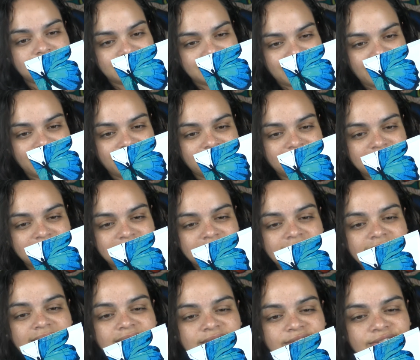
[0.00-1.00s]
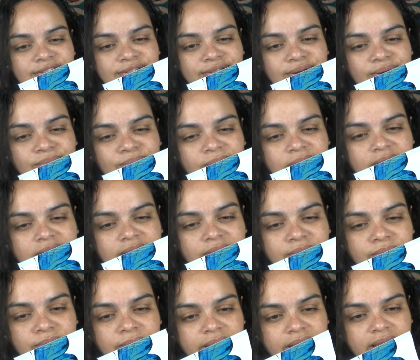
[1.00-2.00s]
sands,
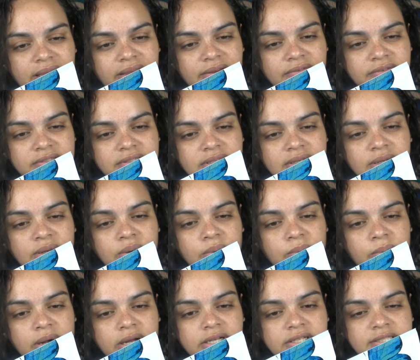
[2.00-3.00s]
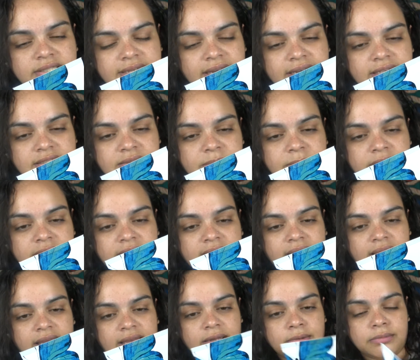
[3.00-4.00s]
saltwater waves, wild jasmine,
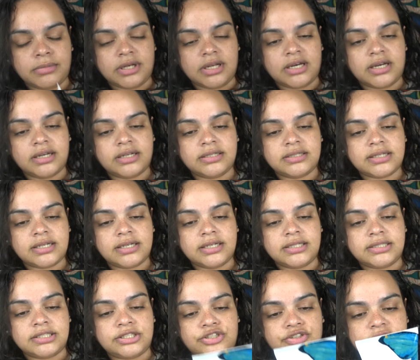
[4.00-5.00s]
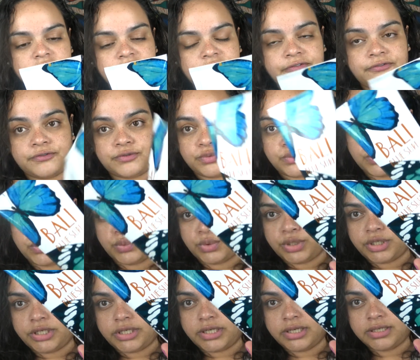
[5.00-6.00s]
and blonde
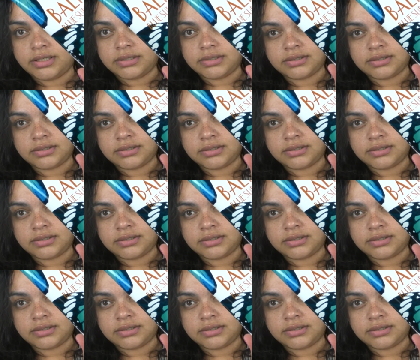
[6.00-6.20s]
driftwood.